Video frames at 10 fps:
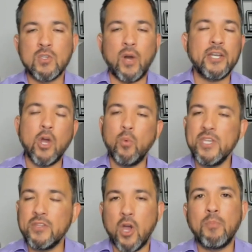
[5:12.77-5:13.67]
So I know
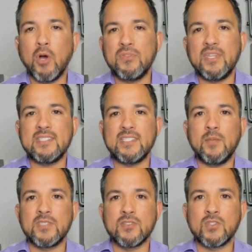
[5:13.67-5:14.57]
we know both these
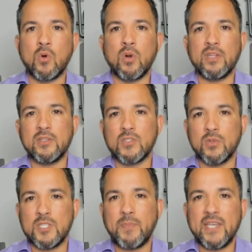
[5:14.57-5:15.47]
teams can score.
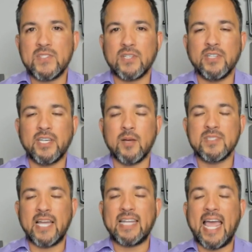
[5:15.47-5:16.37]
So this basically
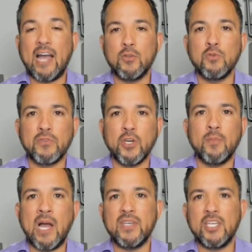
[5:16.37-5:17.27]
comes down to how you feel
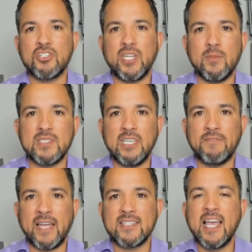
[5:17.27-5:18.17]
about each team's
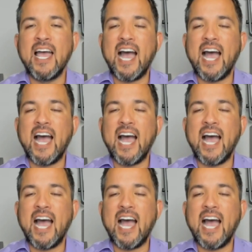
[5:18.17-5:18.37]
defense.